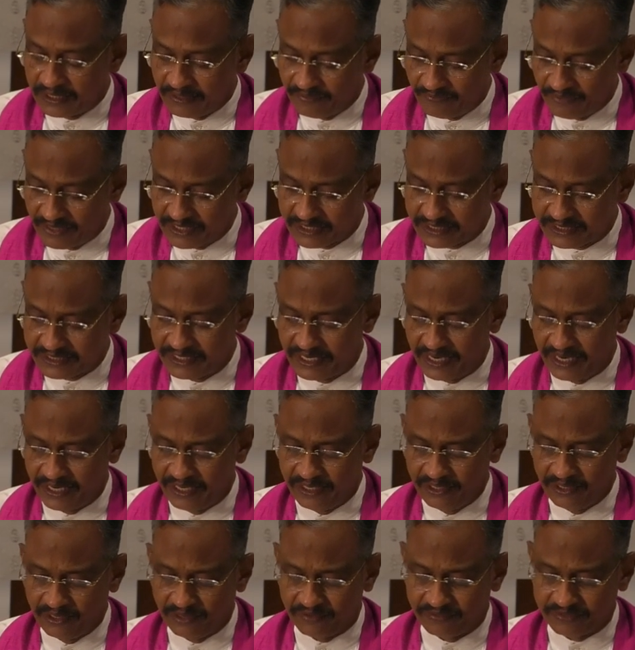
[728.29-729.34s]
Verse
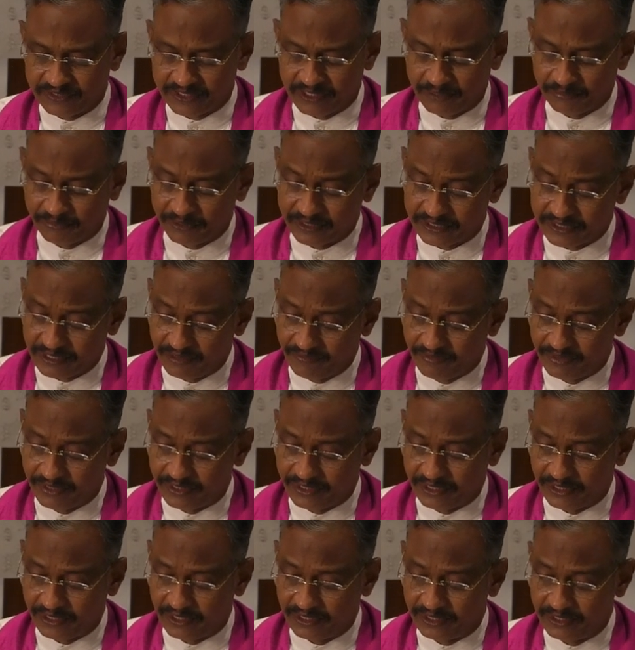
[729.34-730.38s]
9 of chapter
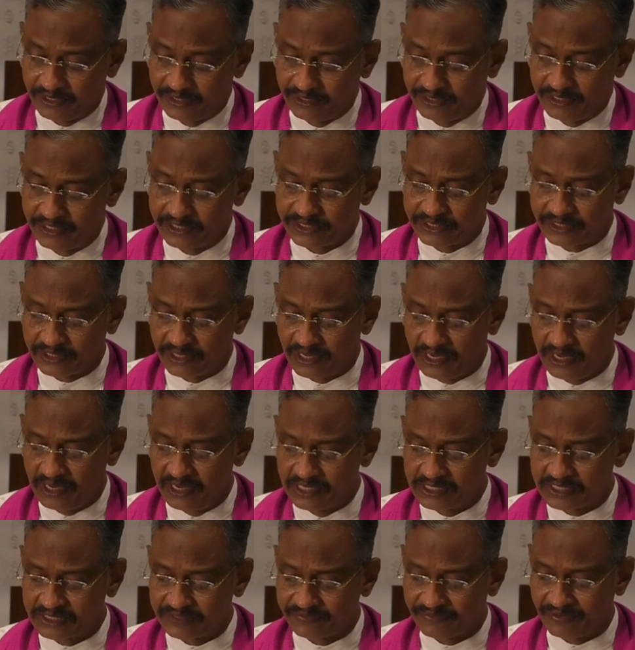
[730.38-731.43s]
17, this
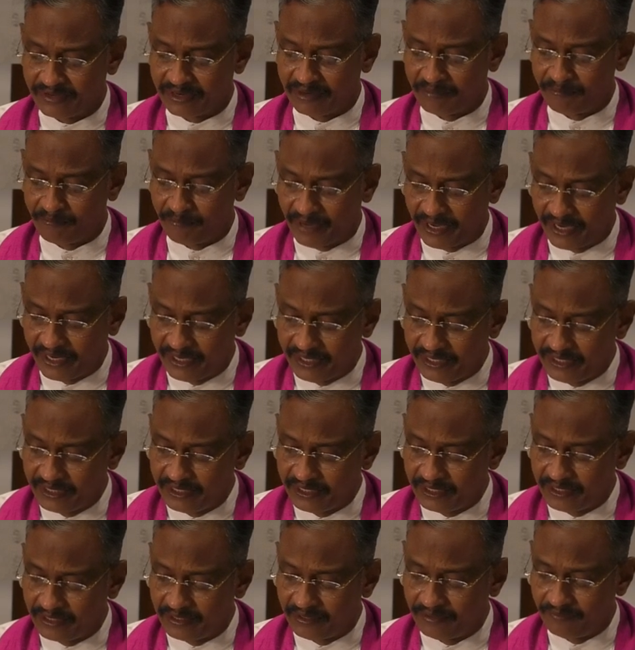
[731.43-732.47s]
calls for a
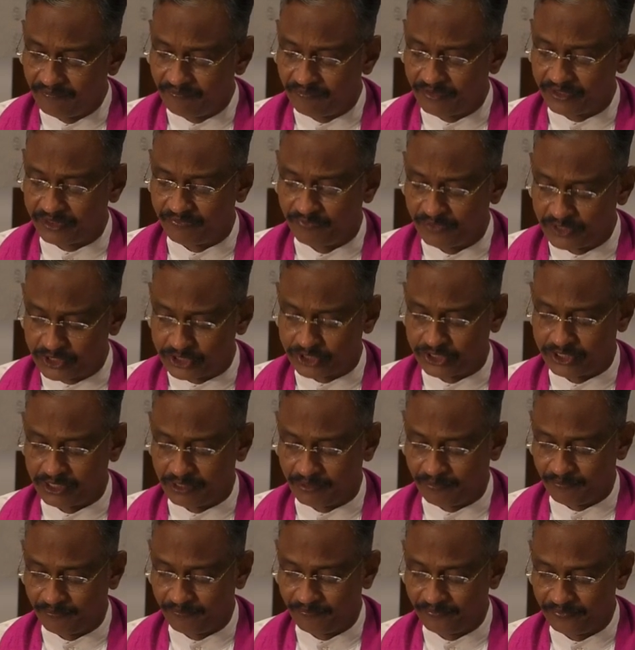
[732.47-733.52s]
mind with wisdom.